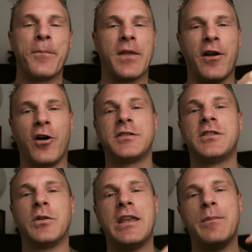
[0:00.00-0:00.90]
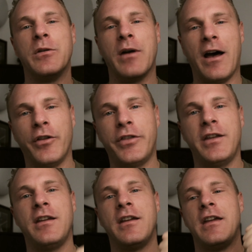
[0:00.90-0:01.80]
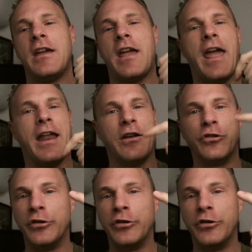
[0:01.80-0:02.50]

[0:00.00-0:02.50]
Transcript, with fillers: and also keep you healthy and